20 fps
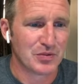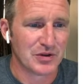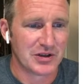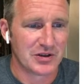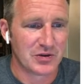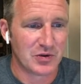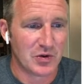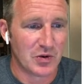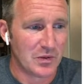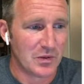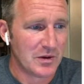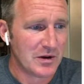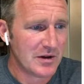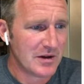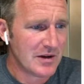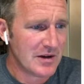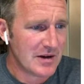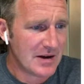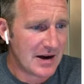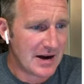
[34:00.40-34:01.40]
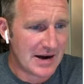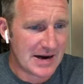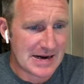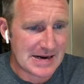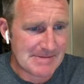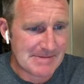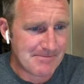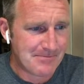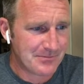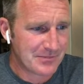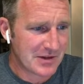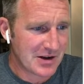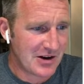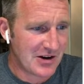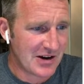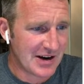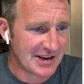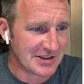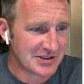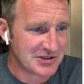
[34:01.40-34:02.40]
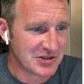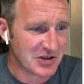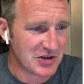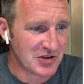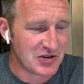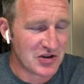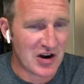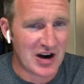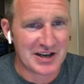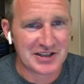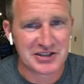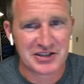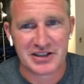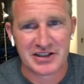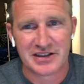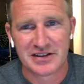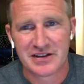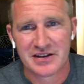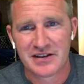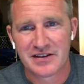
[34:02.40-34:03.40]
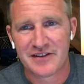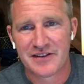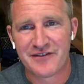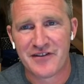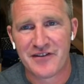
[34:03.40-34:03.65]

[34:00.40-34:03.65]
pretty cool. Um, all right, so notching the